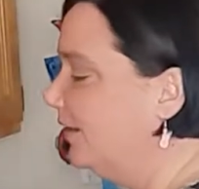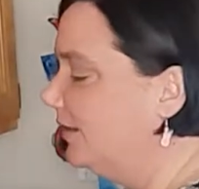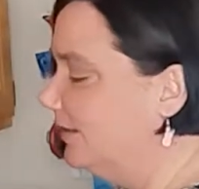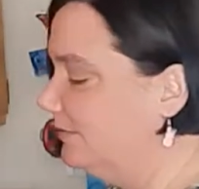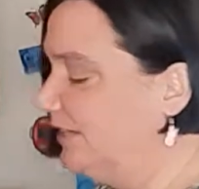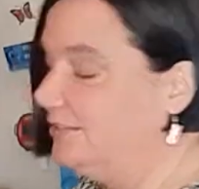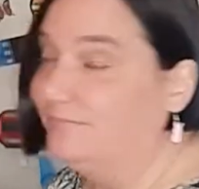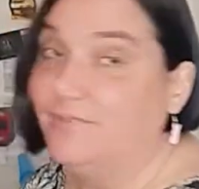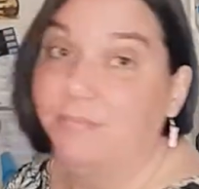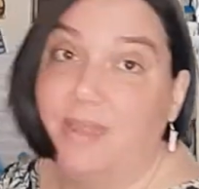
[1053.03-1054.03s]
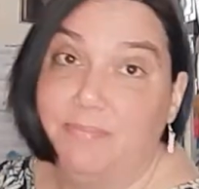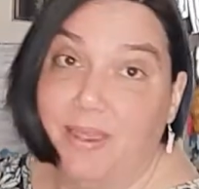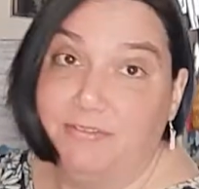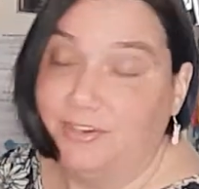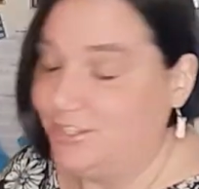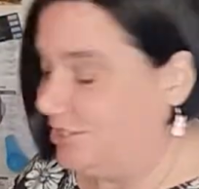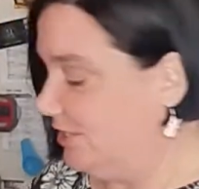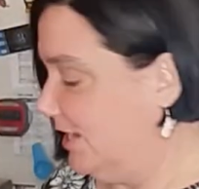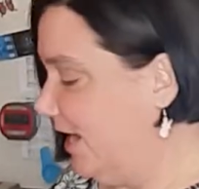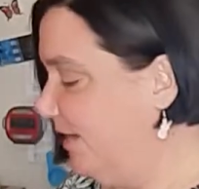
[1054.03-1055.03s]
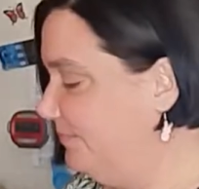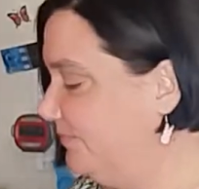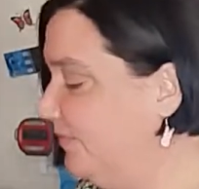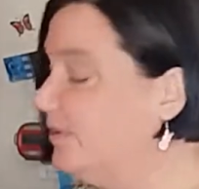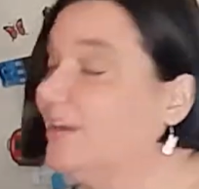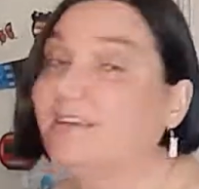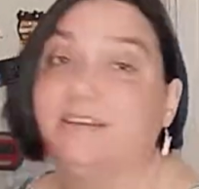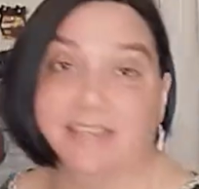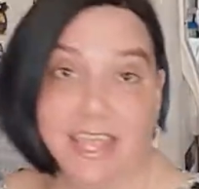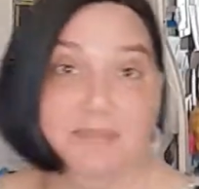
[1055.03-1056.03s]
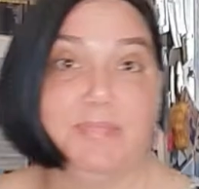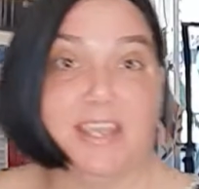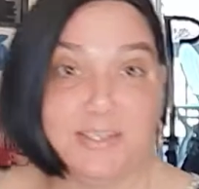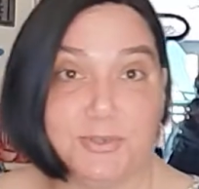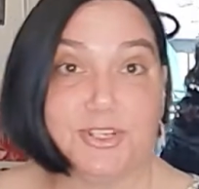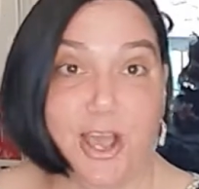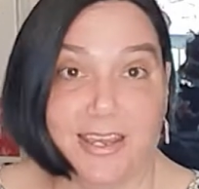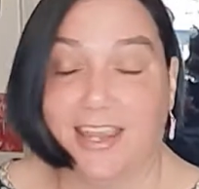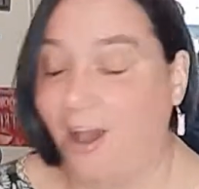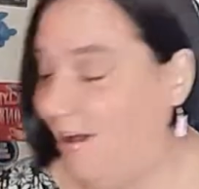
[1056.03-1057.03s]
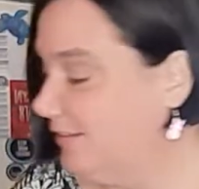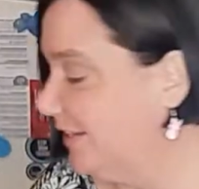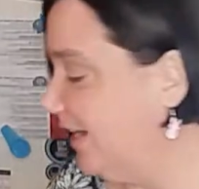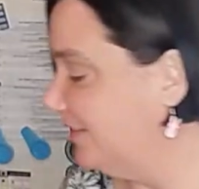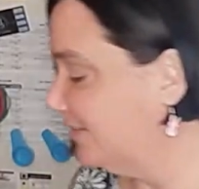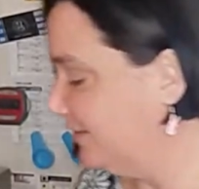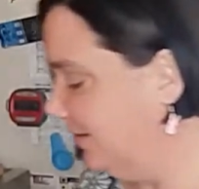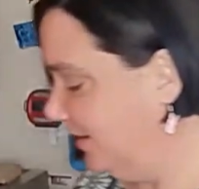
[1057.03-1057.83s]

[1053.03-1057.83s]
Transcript: All right, my beverage today, again, because we're talking holidays,